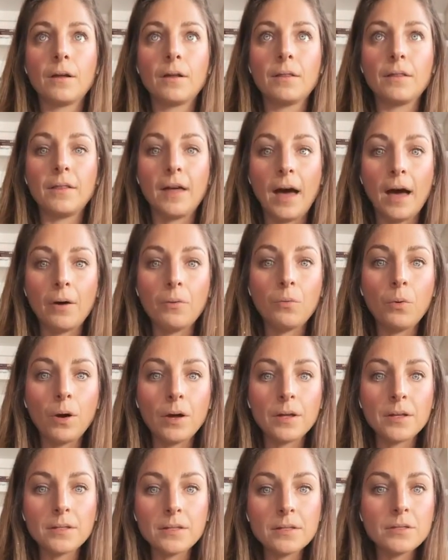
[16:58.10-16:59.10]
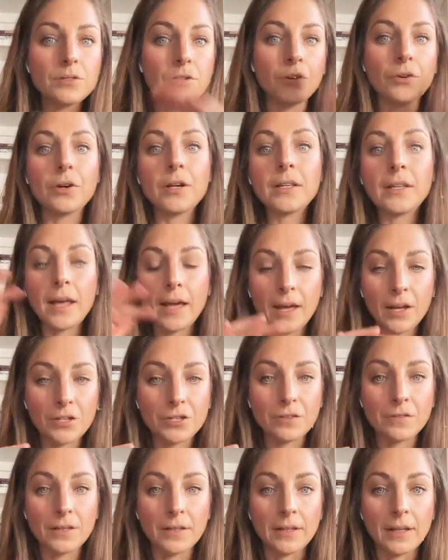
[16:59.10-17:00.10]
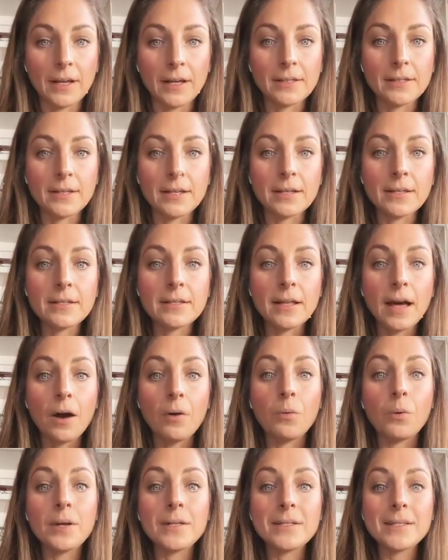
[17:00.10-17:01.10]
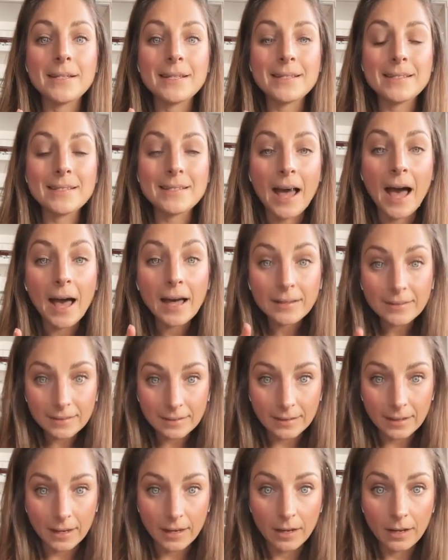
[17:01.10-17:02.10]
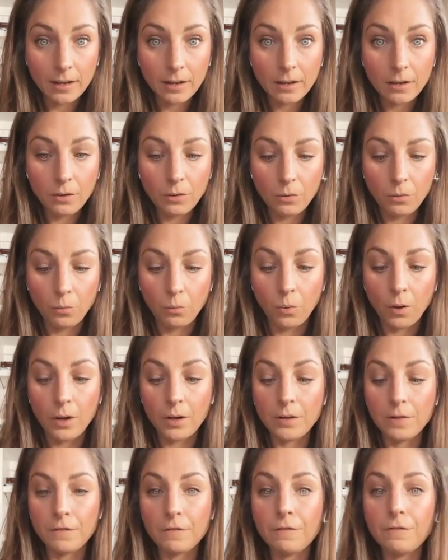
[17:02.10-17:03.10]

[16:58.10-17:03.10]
That was during the age of Atlantis. That was exactly one